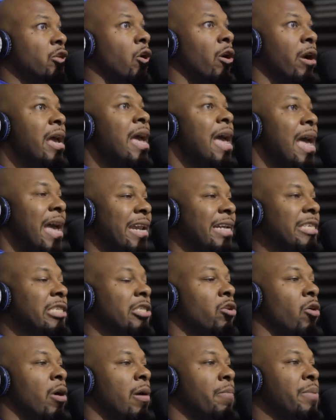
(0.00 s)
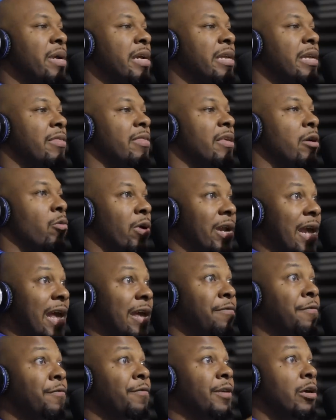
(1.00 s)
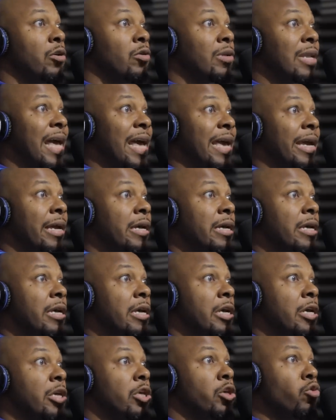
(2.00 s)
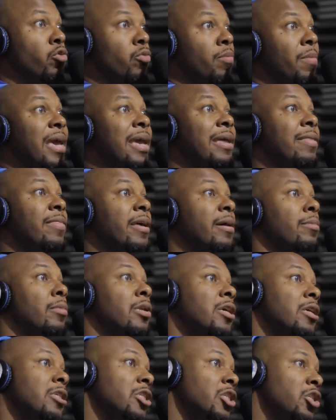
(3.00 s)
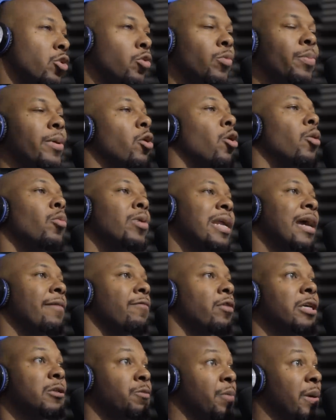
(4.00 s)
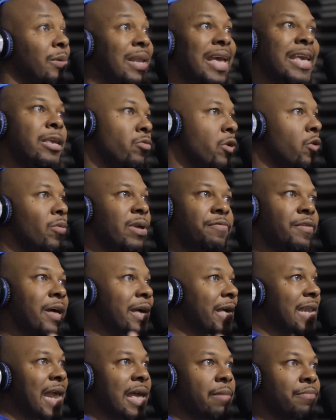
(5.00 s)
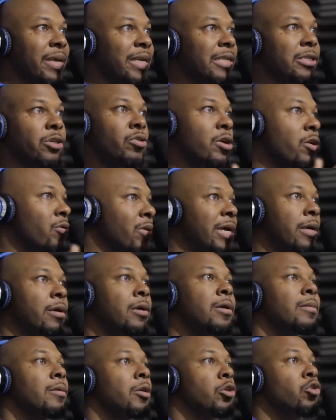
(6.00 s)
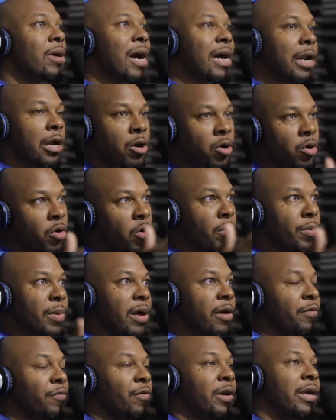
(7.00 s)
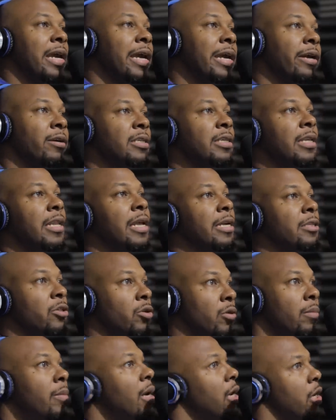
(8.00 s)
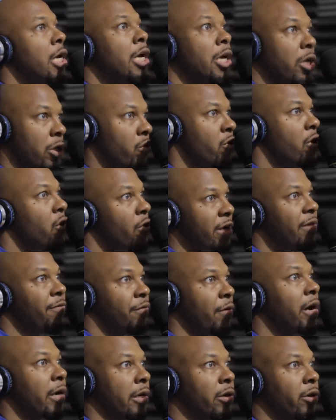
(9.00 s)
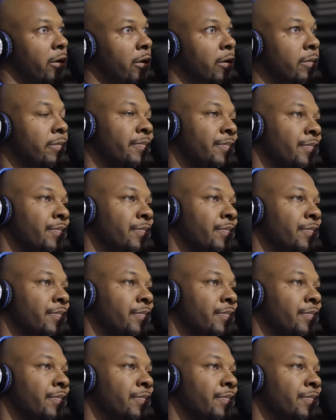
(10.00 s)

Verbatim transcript: start and it start being a thing where they feel like you made them look stupid or whatever. Because people like, you know, he fucking that bitch. You know, he you got a whole motherfucking hair salon told him, you know, he fucked her.